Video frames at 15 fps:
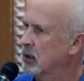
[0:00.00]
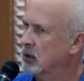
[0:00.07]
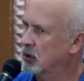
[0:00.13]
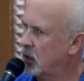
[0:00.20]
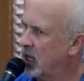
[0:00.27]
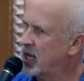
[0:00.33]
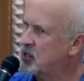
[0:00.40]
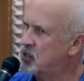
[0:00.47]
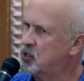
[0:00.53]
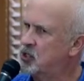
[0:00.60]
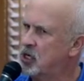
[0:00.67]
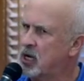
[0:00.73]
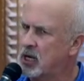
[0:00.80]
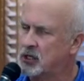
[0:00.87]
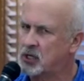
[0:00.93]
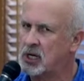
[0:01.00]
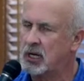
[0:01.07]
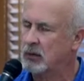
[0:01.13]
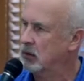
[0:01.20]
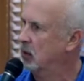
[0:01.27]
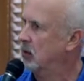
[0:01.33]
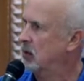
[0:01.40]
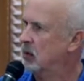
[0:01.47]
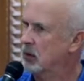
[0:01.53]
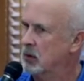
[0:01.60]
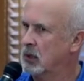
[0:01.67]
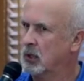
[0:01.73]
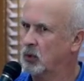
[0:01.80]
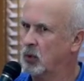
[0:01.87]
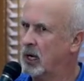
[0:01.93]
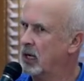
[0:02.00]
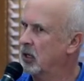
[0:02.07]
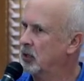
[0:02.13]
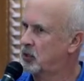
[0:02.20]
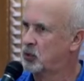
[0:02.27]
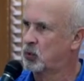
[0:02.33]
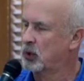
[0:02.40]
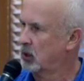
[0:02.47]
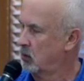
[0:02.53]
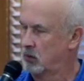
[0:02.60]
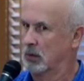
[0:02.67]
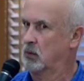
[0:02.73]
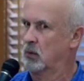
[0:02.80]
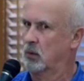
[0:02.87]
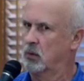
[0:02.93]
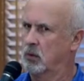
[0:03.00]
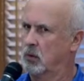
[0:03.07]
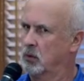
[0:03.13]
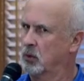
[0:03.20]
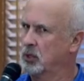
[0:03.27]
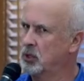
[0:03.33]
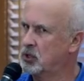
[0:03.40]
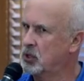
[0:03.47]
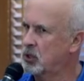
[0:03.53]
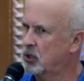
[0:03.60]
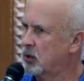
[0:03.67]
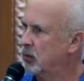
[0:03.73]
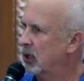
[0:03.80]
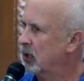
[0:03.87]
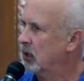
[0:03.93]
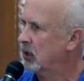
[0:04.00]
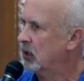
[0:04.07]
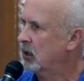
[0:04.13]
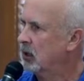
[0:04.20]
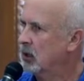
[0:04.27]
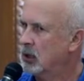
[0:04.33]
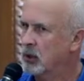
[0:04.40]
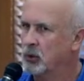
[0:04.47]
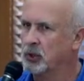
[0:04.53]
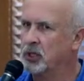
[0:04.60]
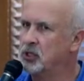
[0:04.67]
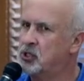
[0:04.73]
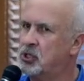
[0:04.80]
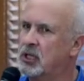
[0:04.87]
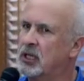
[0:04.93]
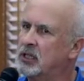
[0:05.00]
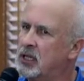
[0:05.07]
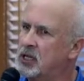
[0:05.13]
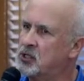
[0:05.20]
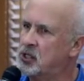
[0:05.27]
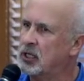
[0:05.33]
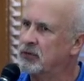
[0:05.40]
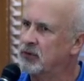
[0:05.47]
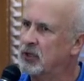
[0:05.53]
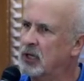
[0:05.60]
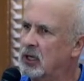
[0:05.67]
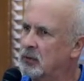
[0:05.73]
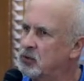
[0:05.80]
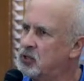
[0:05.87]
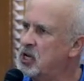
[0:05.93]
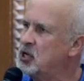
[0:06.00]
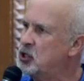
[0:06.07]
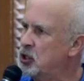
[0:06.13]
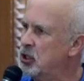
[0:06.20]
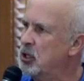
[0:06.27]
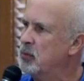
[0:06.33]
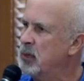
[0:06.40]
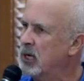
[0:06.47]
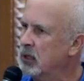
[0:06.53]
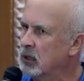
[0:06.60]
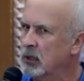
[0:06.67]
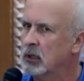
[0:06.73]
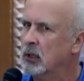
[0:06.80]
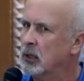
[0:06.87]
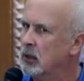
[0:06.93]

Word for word: Your licensing incident. That red looks really, what are you talking about? Well, didn't you get that stuff that I sent you in the mail?